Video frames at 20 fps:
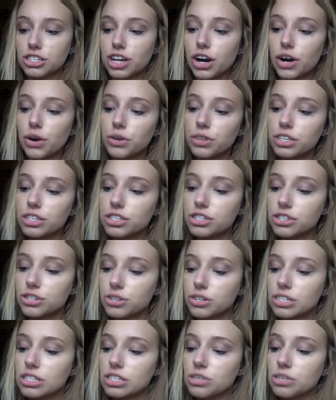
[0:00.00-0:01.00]
So the
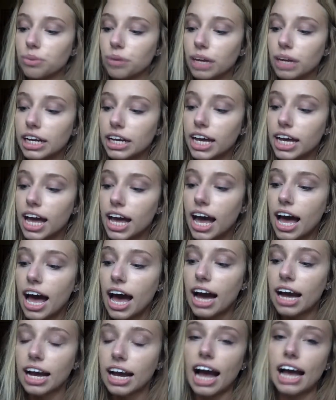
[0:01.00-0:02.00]
students would
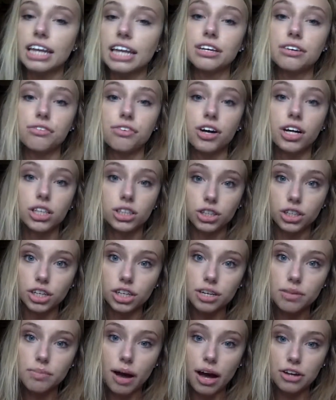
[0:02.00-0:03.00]
kind of
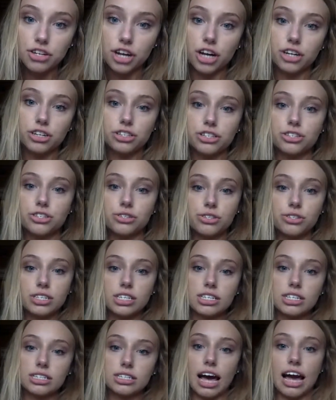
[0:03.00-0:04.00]
learn about Dr. Seuss
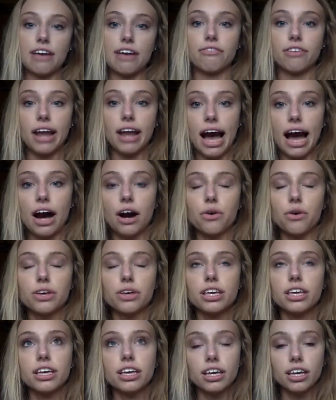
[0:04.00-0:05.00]
and his life and how
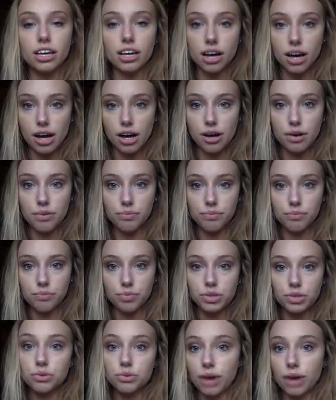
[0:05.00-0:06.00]
he
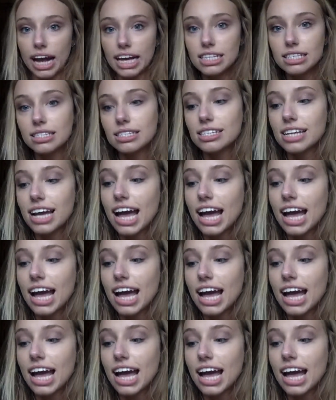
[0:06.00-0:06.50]
writes,